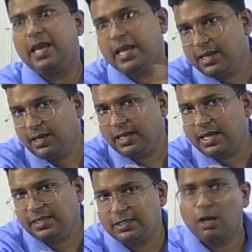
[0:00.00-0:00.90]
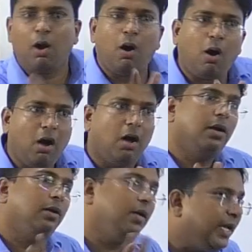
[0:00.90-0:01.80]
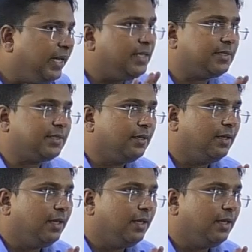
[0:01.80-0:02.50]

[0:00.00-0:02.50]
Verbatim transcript: increase or decrease.